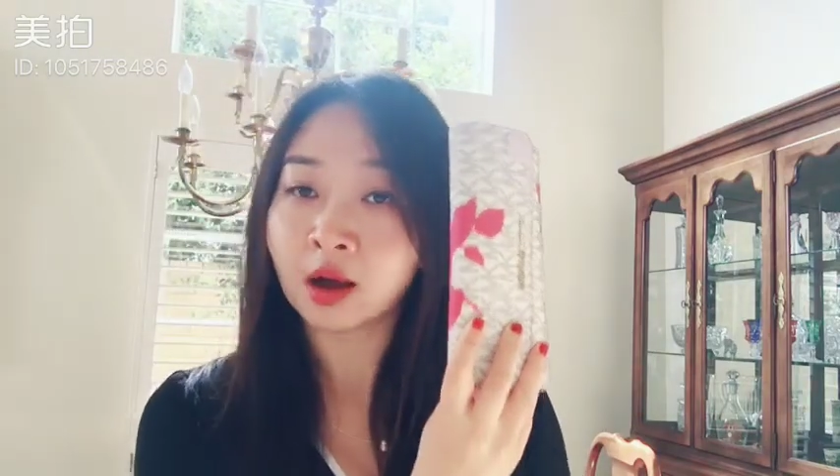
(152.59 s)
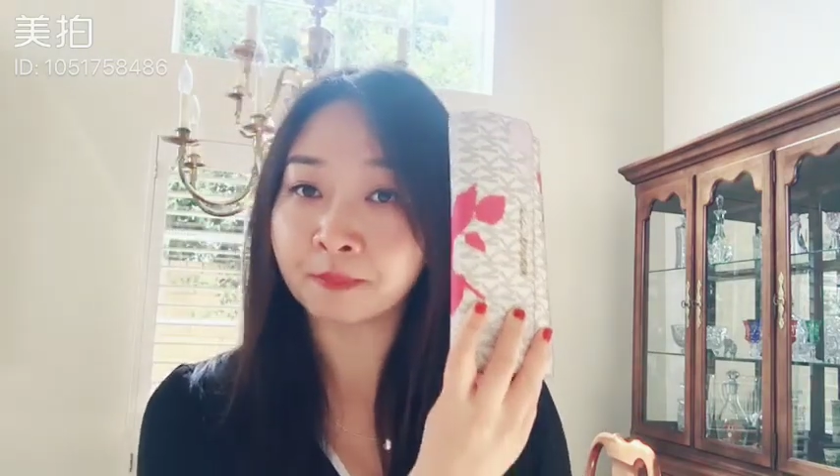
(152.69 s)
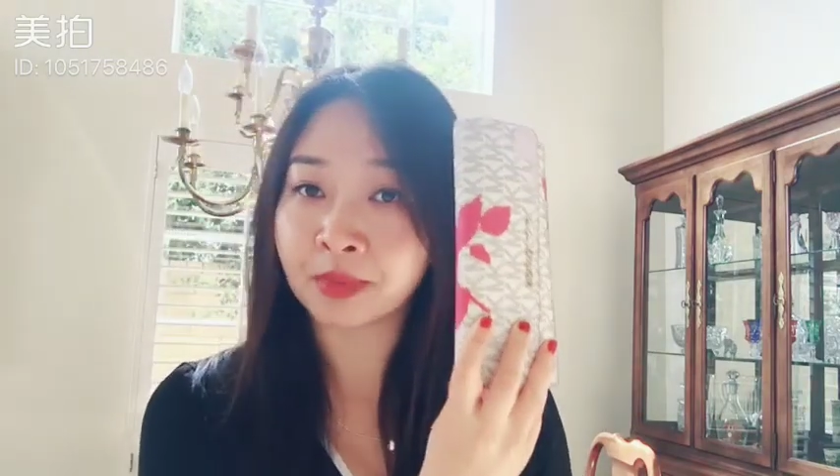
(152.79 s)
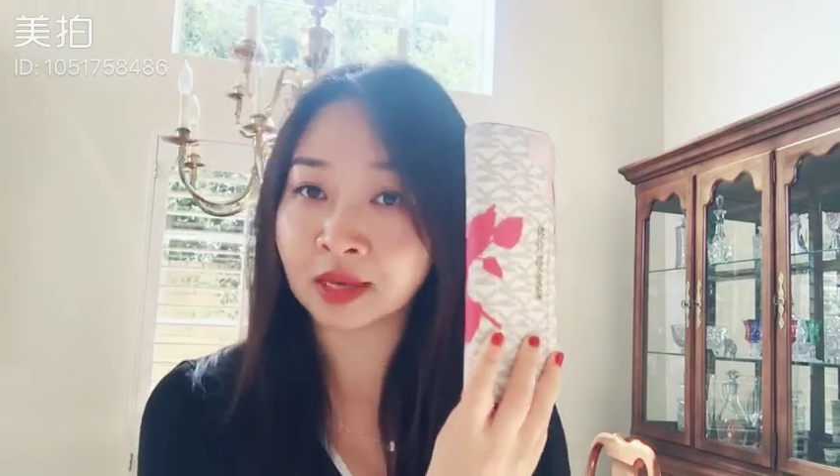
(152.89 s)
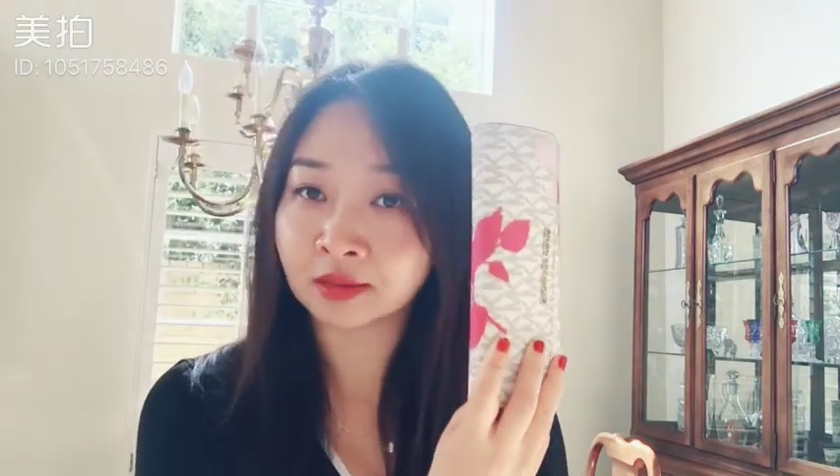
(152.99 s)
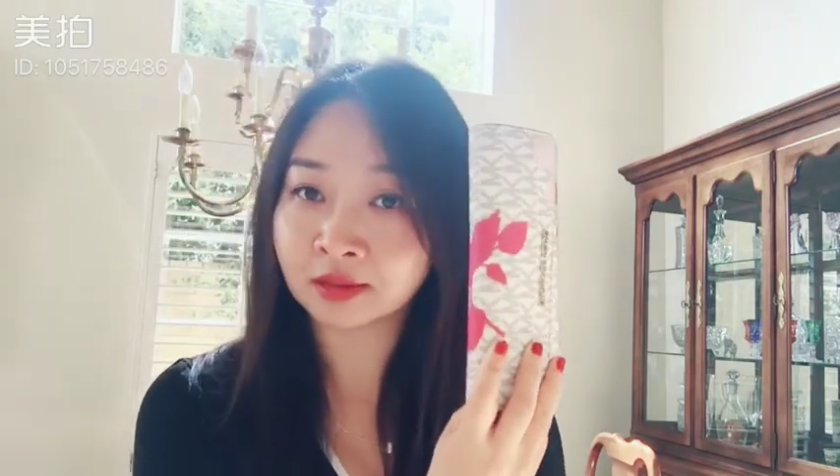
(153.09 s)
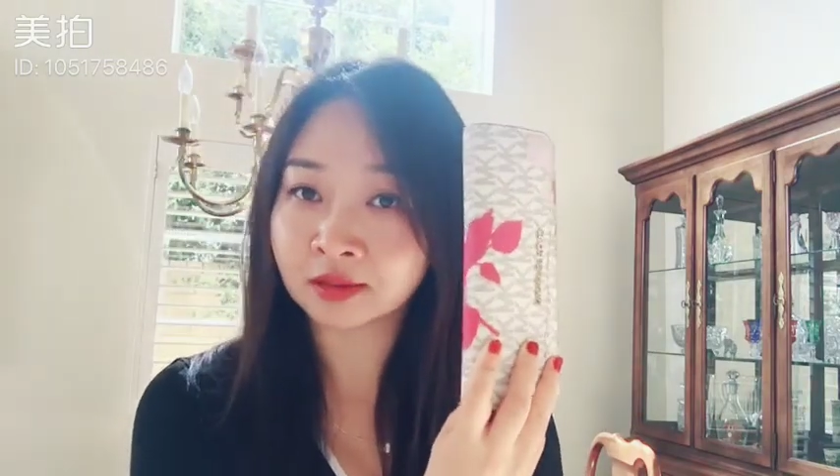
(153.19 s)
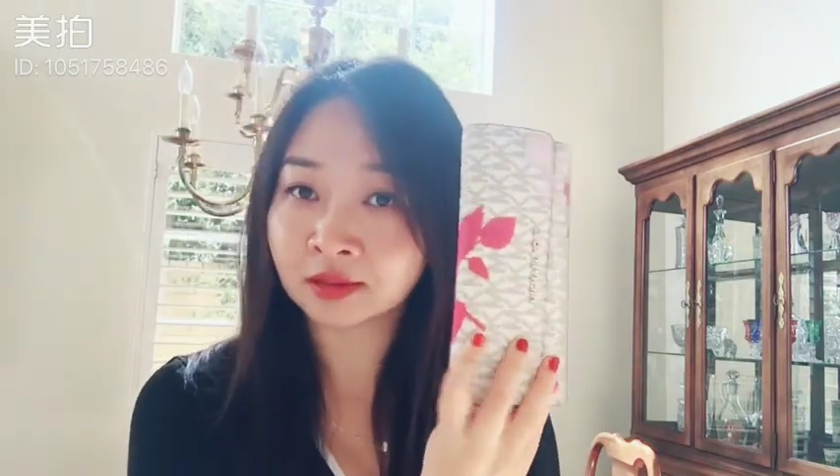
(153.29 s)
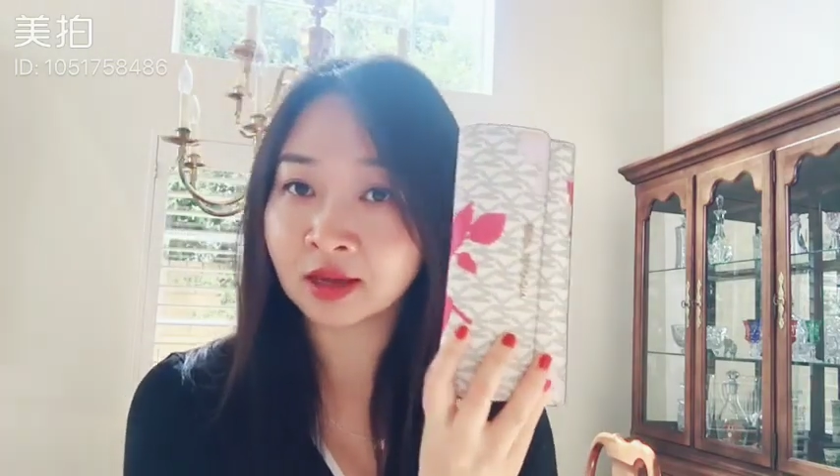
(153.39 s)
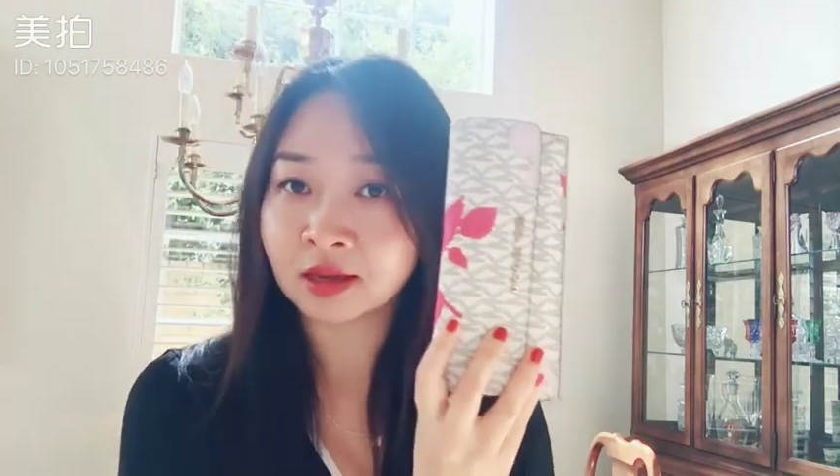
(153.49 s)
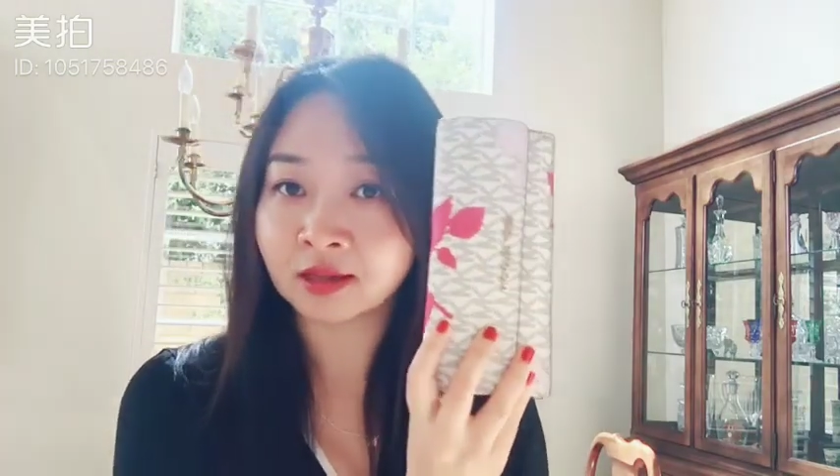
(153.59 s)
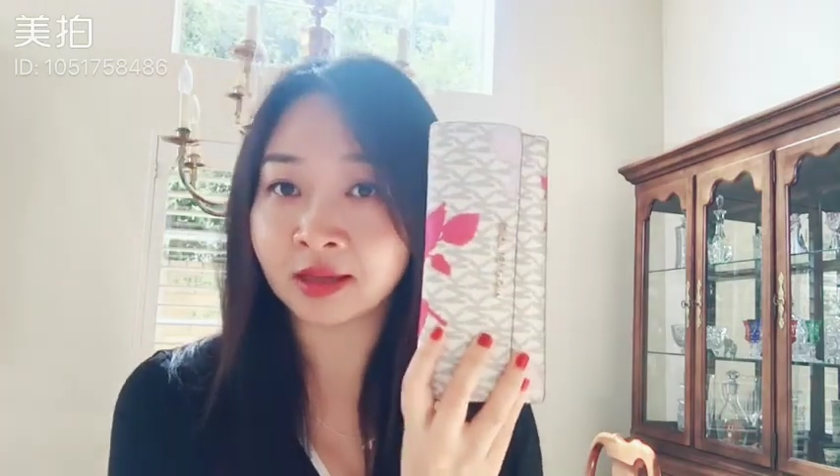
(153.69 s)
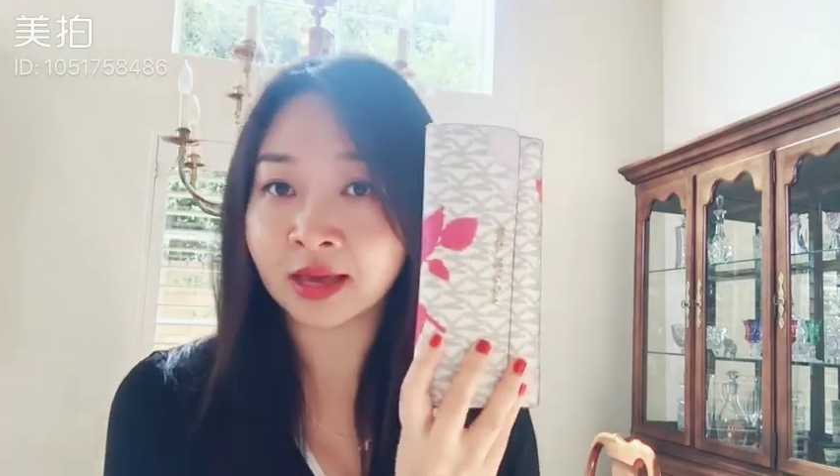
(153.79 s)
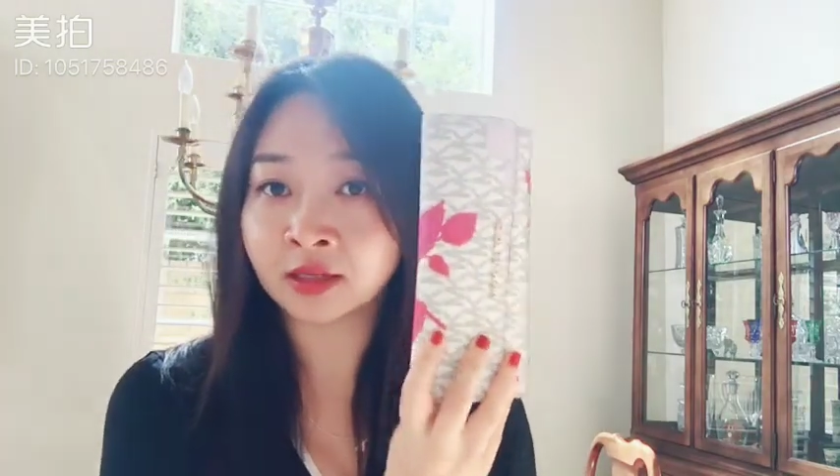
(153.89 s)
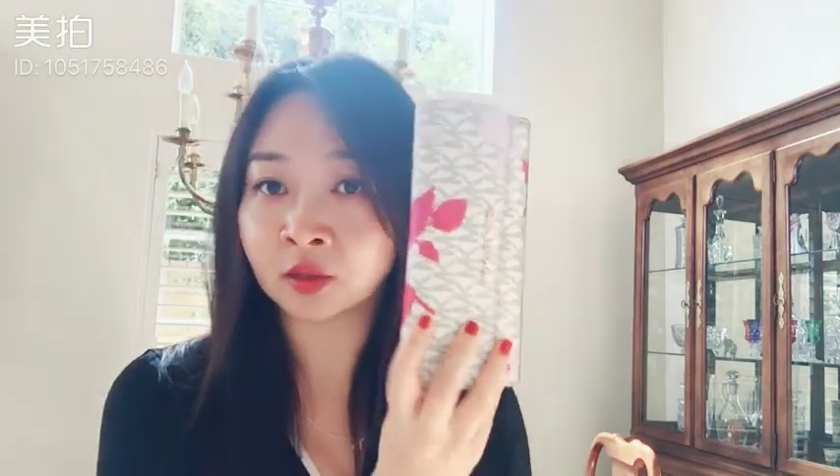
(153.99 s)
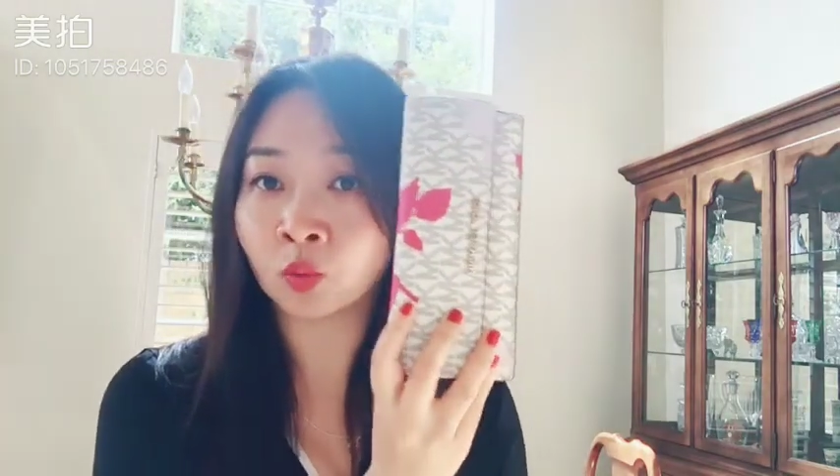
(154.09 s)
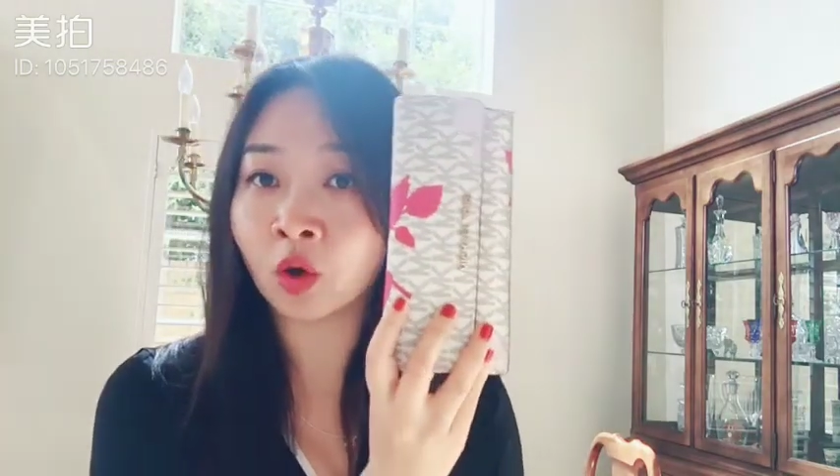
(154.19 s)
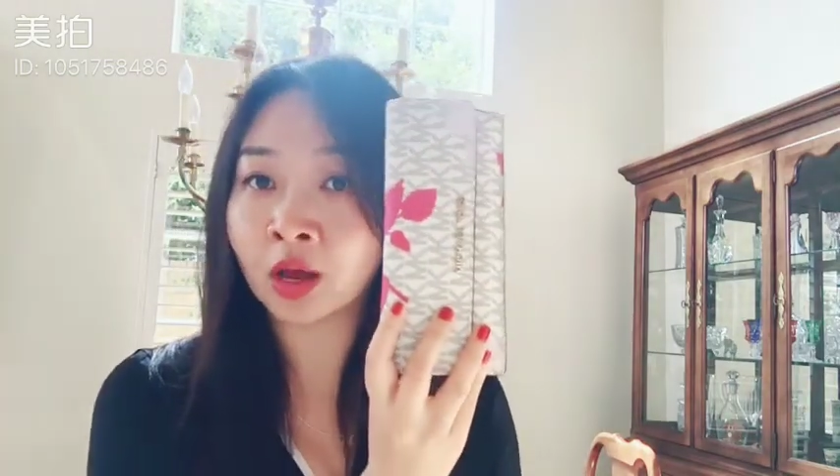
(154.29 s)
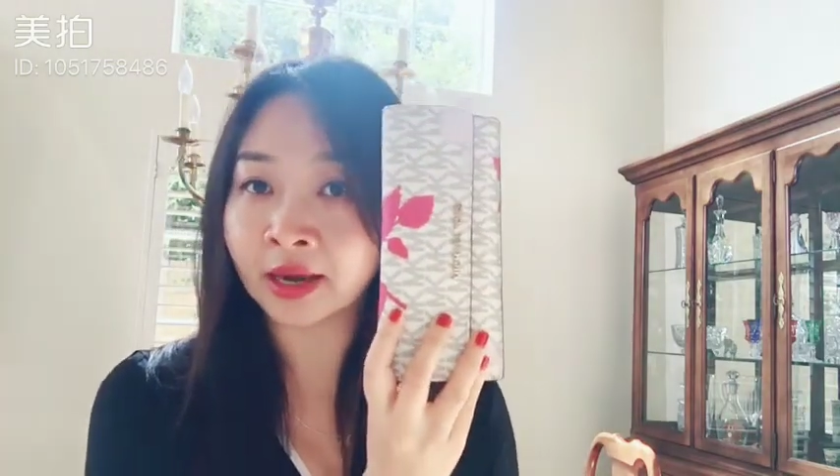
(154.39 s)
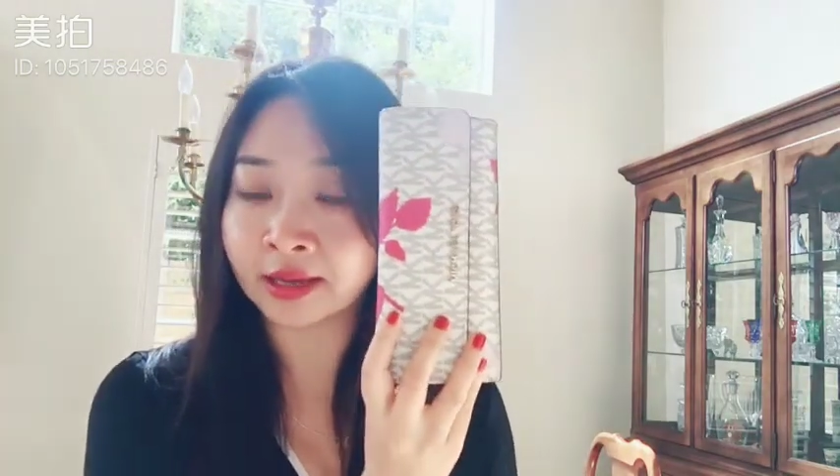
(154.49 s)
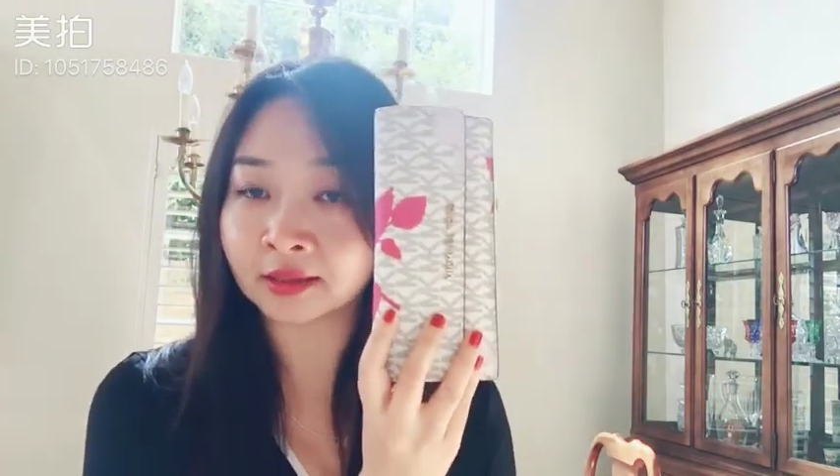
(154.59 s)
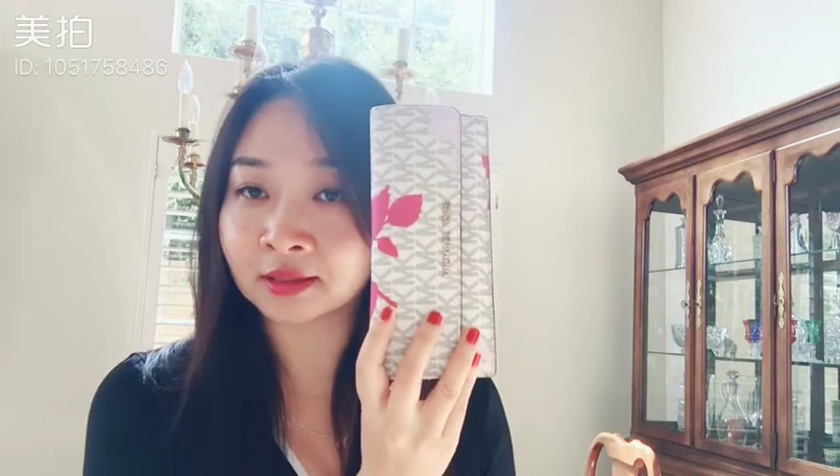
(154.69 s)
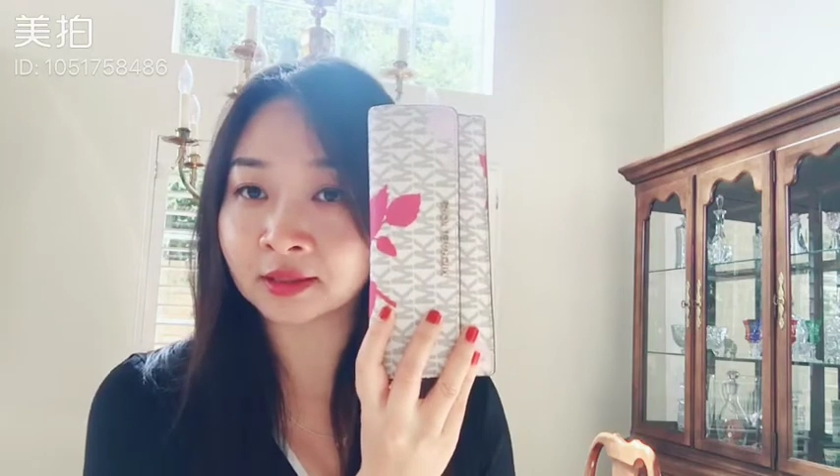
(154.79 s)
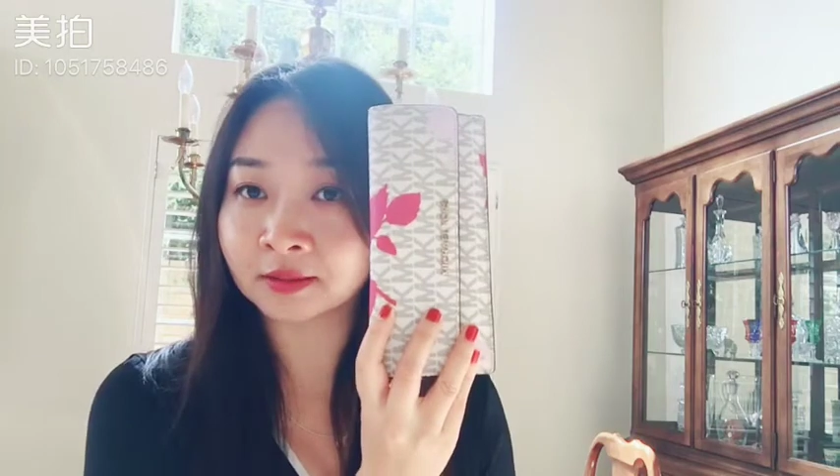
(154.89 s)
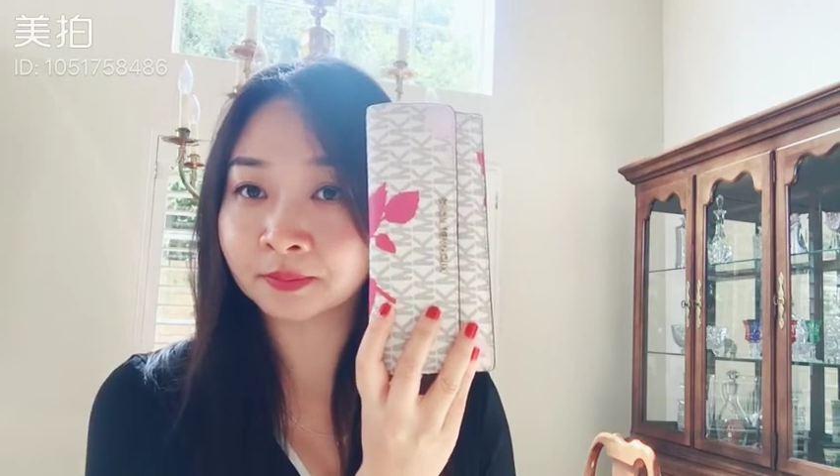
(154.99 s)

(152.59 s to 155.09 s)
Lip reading: means this wallet.